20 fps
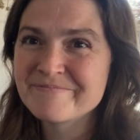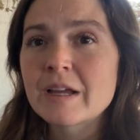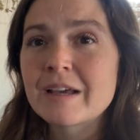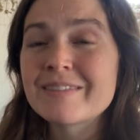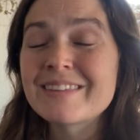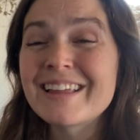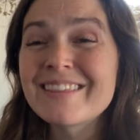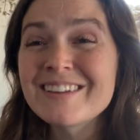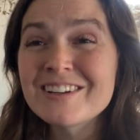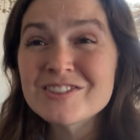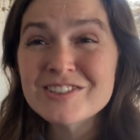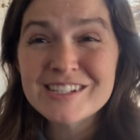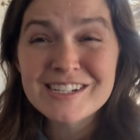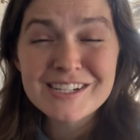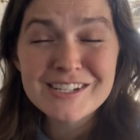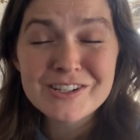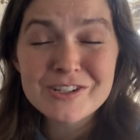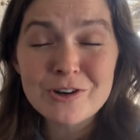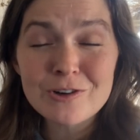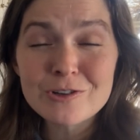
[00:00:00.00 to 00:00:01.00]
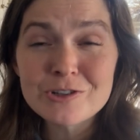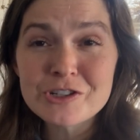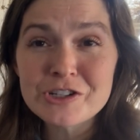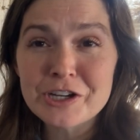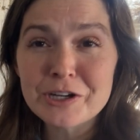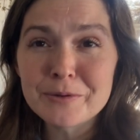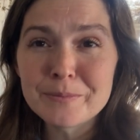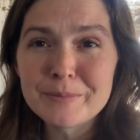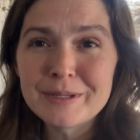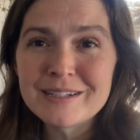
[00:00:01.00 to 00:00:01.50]
Then there's
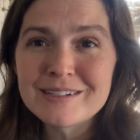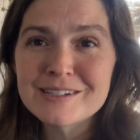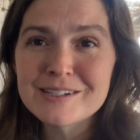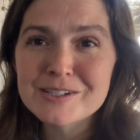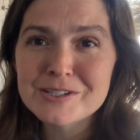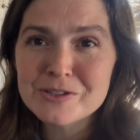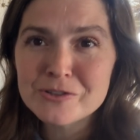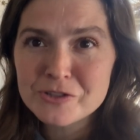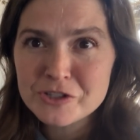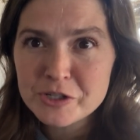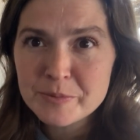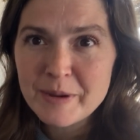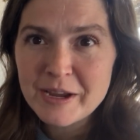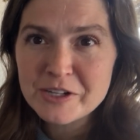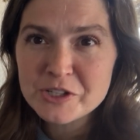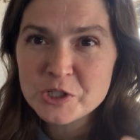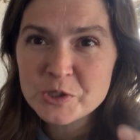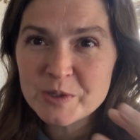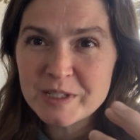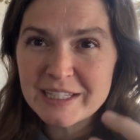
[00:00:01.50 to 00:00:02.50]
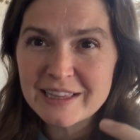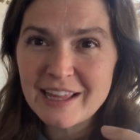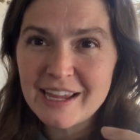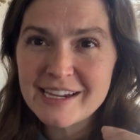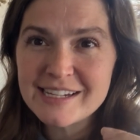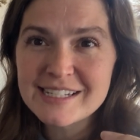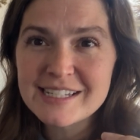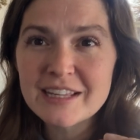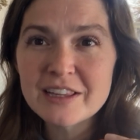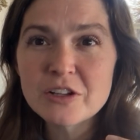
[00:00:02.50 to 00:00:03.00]
nasturtium. Nasturtium actually
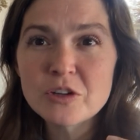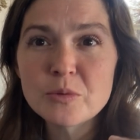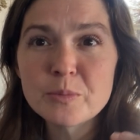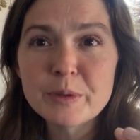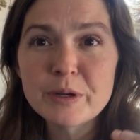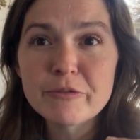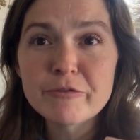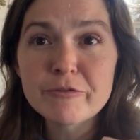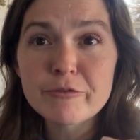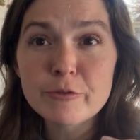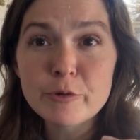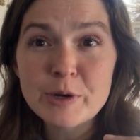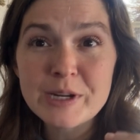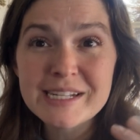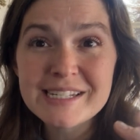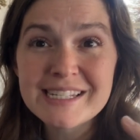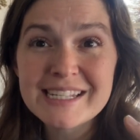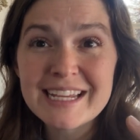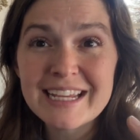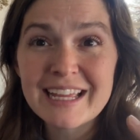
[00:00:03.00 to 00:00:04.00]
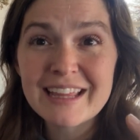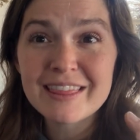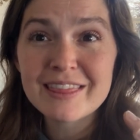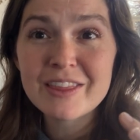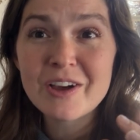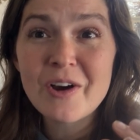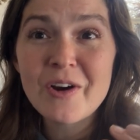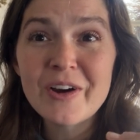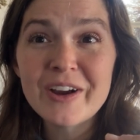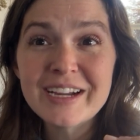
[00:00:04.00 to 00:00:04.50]
likes a little bit of freezing and
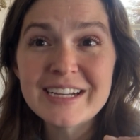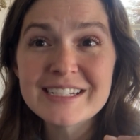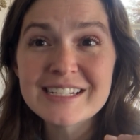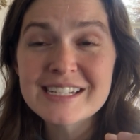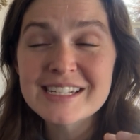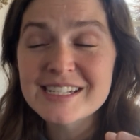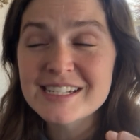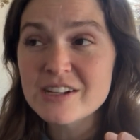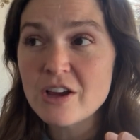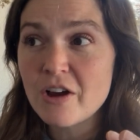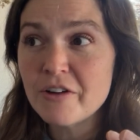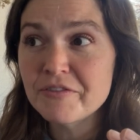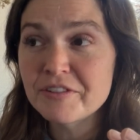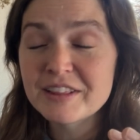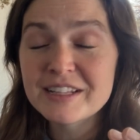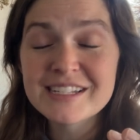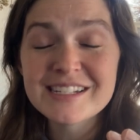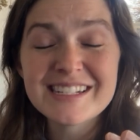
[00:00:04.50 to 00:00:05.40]
thawing to soften the